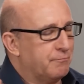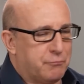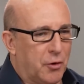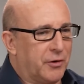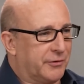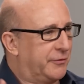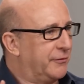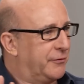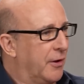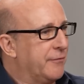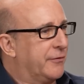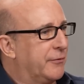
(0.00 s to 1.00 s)
products and
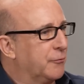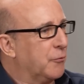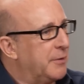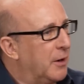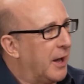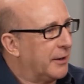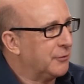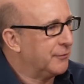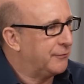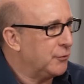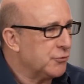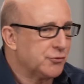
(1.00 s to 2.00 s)
services will be like in the
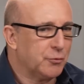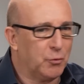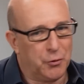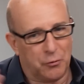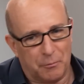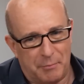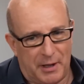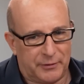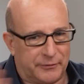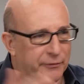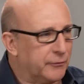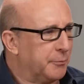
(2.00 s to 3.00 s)
future and what your
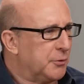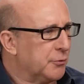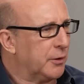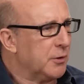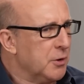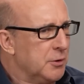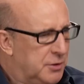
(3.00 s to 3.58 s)
competitors will be doing?